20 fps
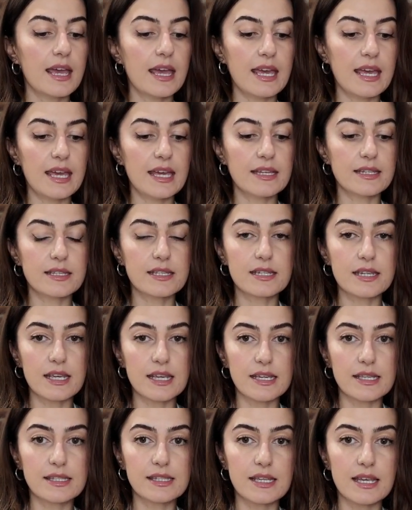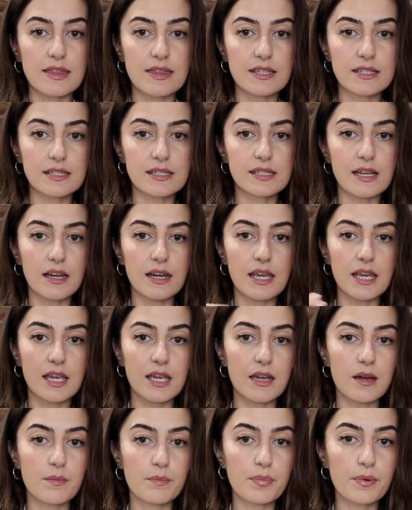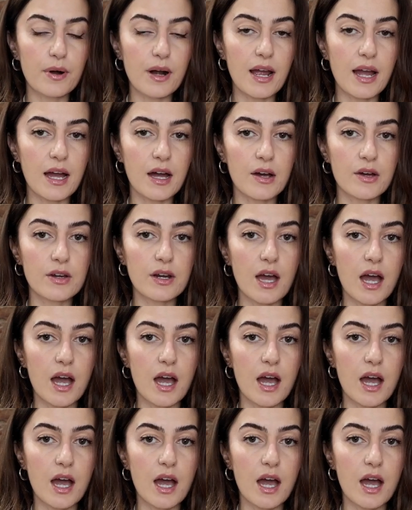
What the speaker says: It is in the stunning brown.